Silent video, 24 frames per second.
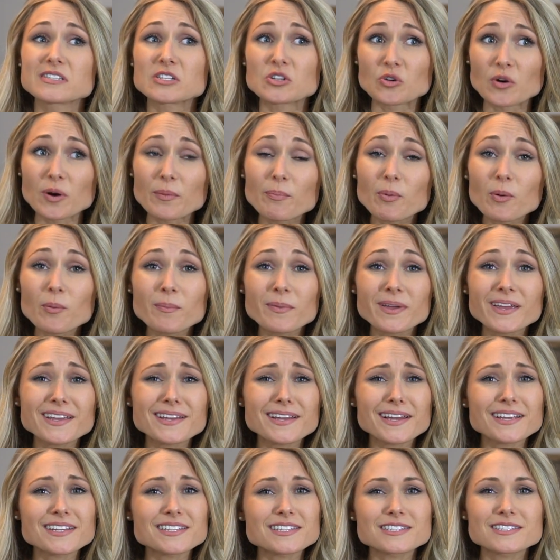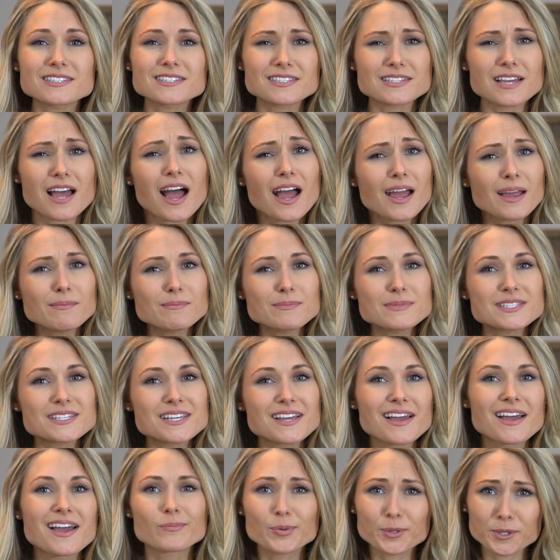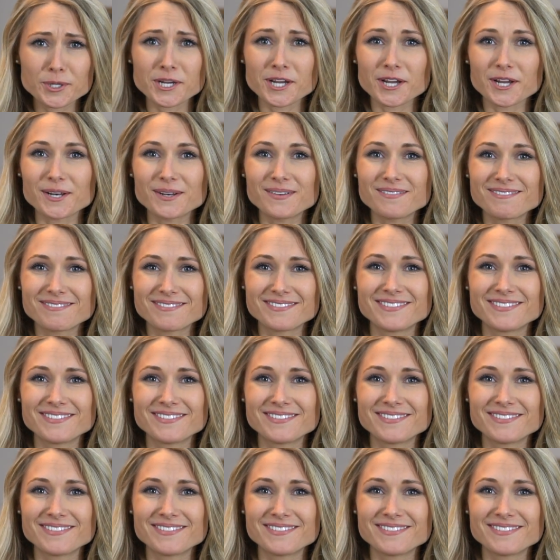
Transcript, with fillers: cripple me at times? Pretty good.